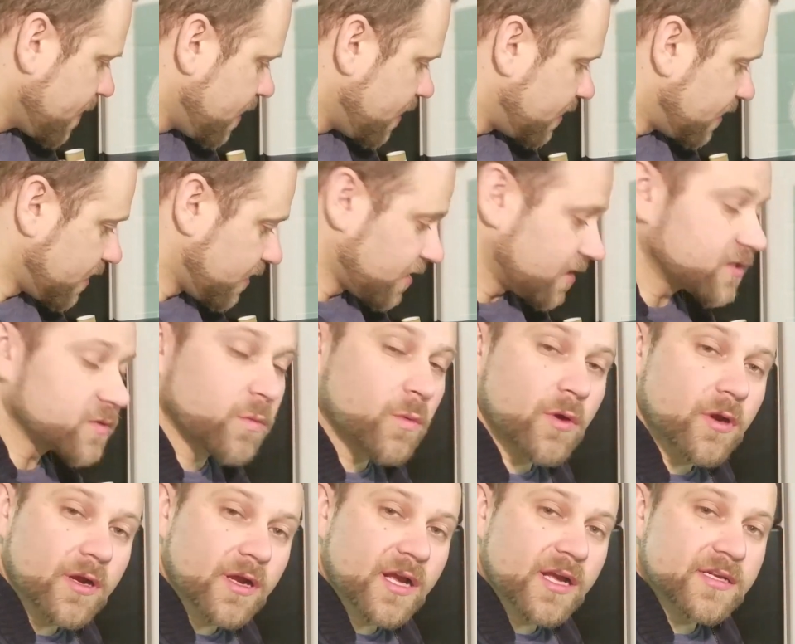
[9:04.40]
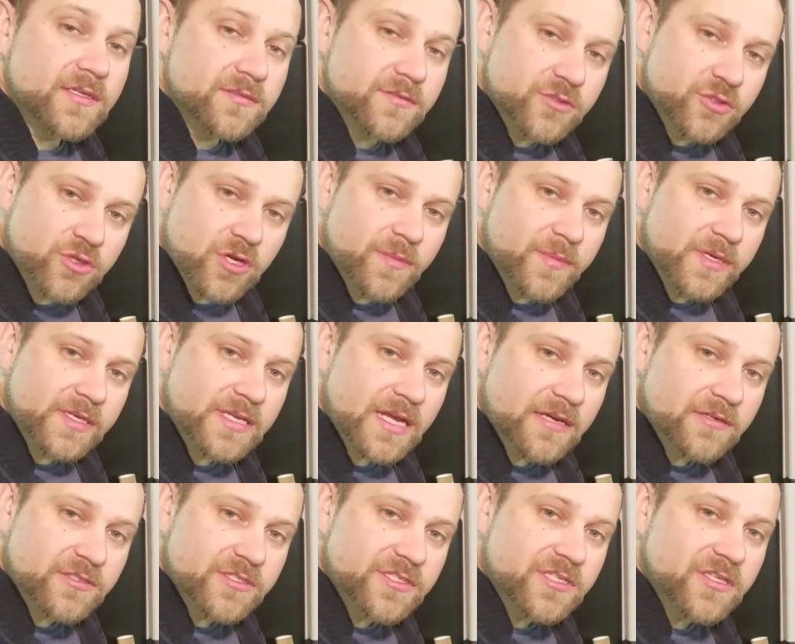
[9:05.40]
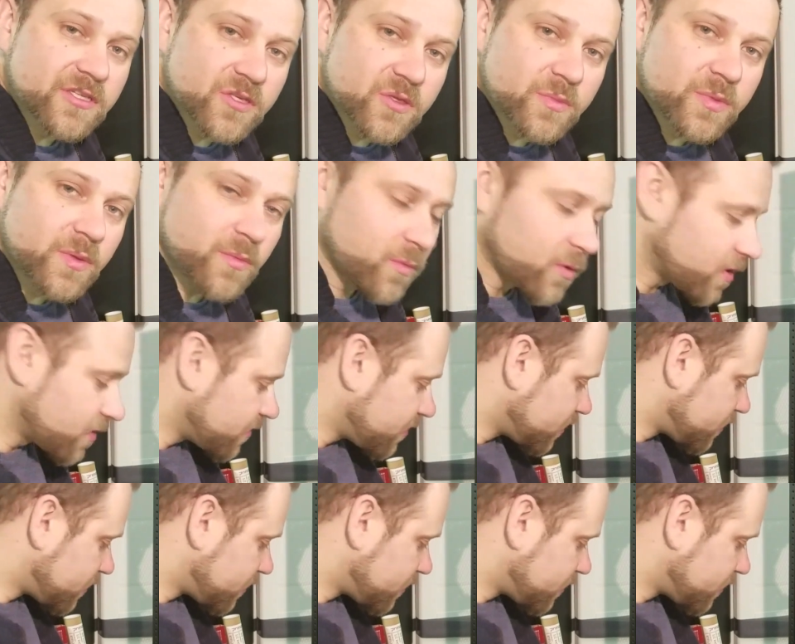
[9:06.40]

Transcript: Now let's work on trimming down just a little bit more of this